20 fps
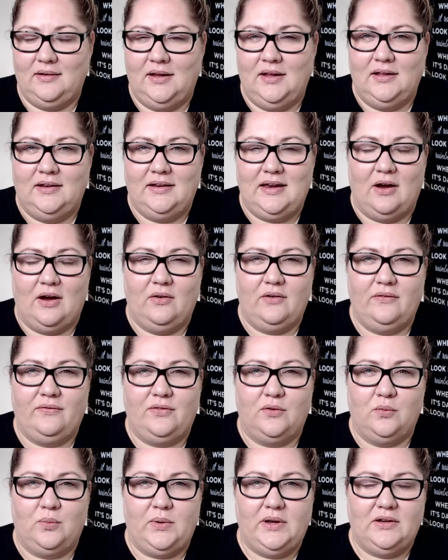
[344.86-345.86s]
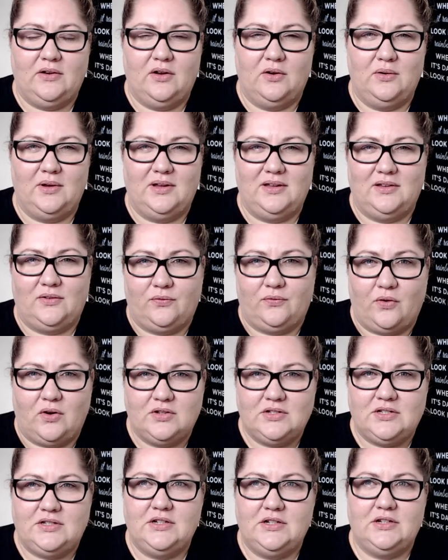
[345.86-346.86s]
Now if the window is
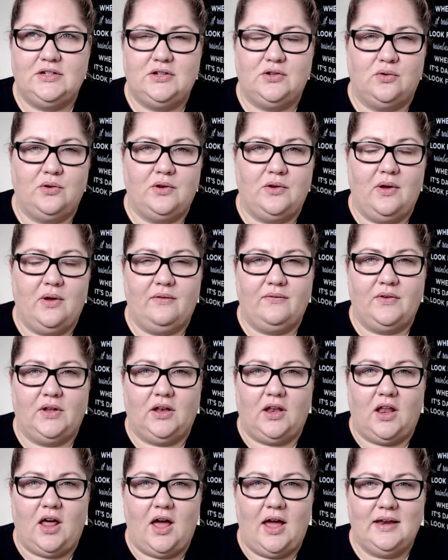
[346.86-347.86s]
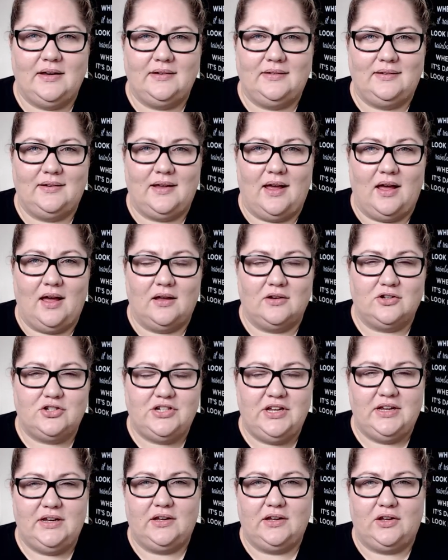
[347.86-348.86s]
frosted or you have a light
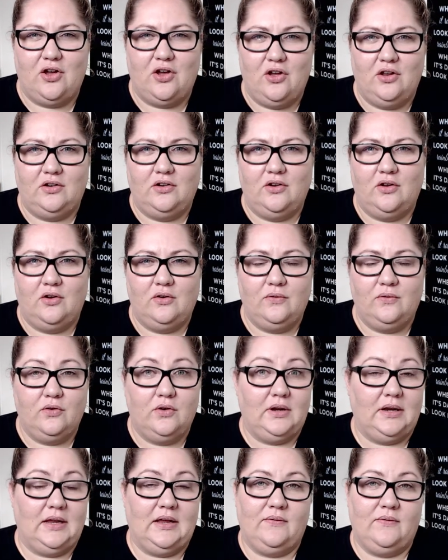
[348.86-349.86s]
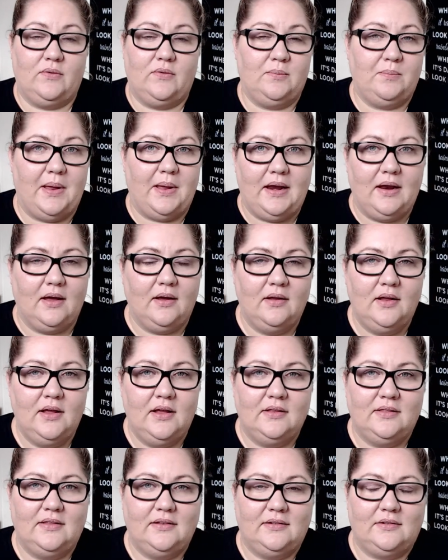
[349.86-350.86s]
sheer curtain over it, even better.
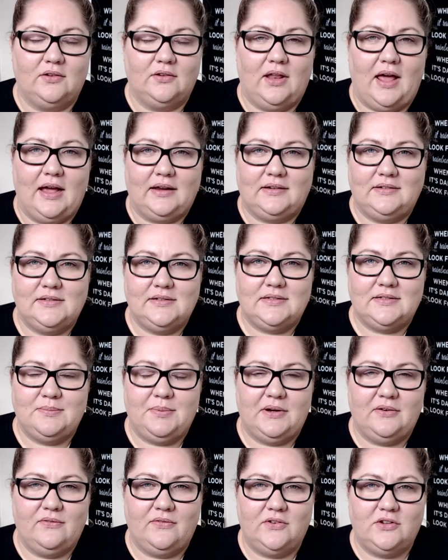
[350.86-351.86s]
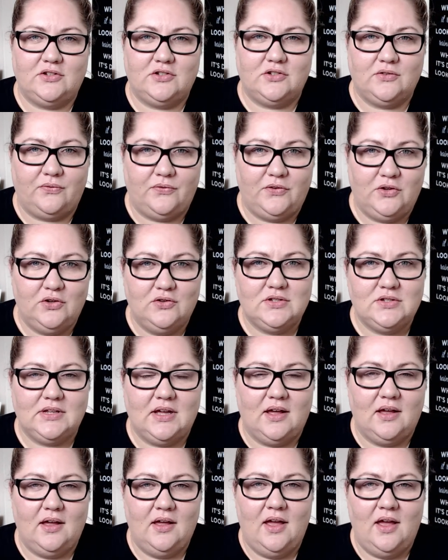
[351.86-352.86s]
This will act as a bit of a
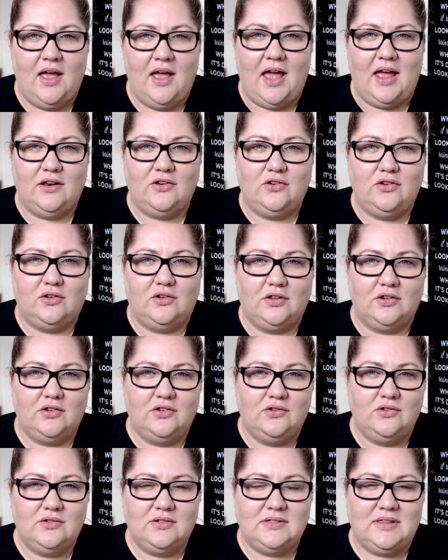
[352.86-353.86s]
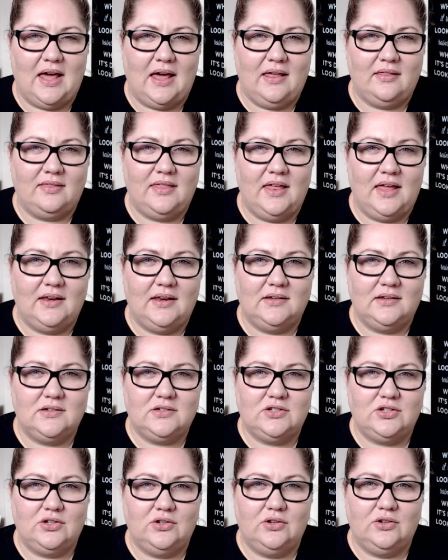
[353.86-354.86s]
diffuser, and you can use that then
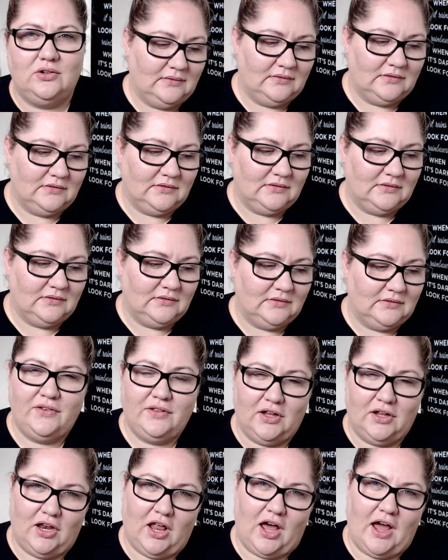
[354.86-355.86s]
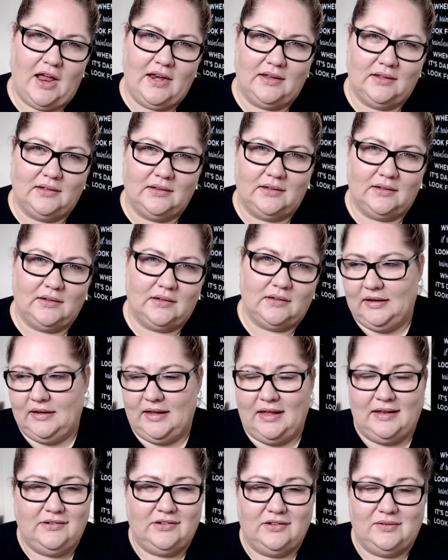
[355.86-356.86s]
to soften the light a little
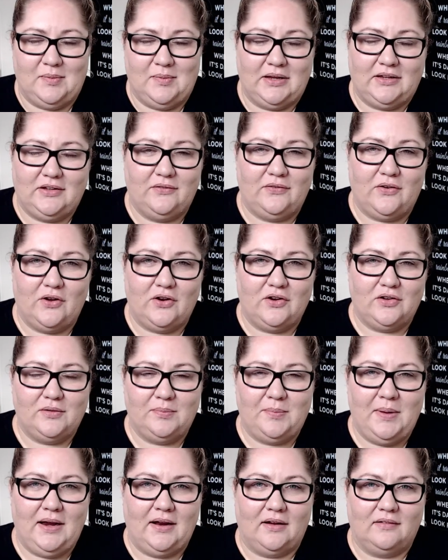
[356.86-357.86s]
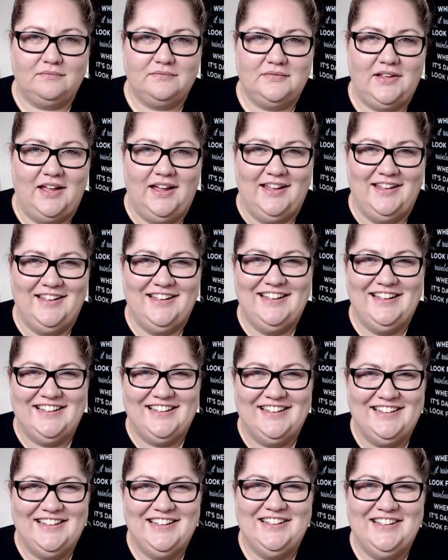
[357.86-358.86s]
and just make your photos better.
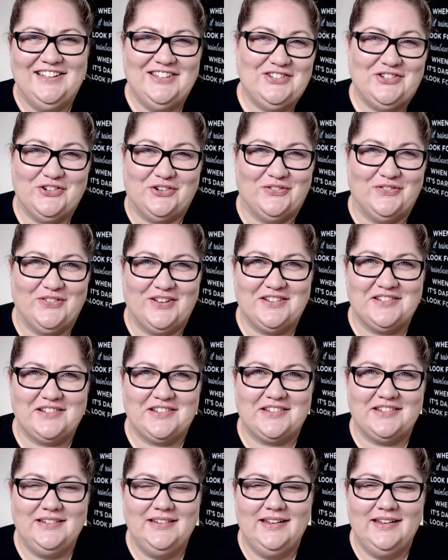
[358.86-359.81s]
Short version.